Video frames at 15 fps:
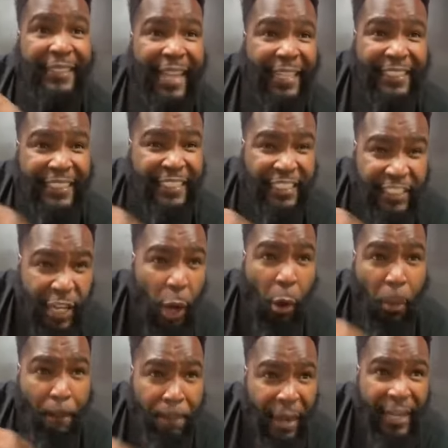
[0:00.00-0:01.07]
But that
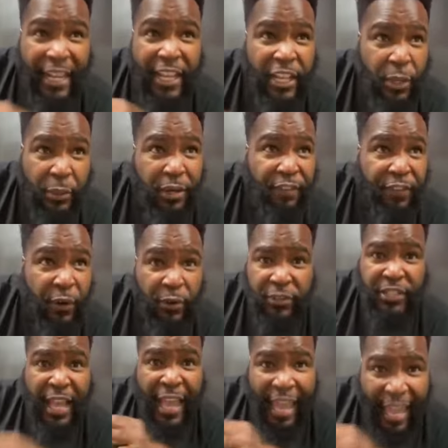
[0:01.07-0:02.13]
Snow Bunny
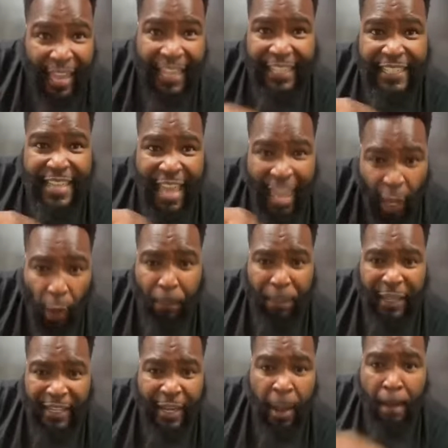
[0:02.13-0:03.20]
universe ain't
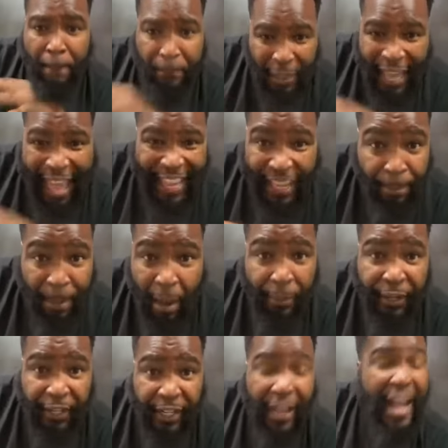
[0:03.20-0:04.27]
helping black
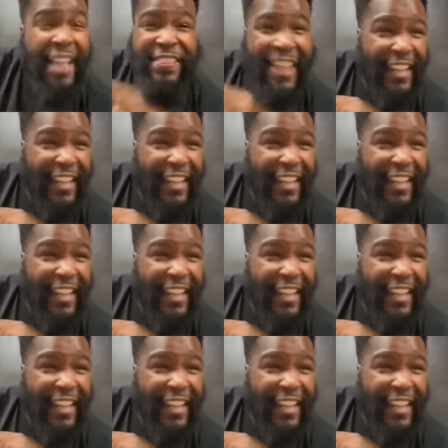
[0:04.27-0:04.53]
America.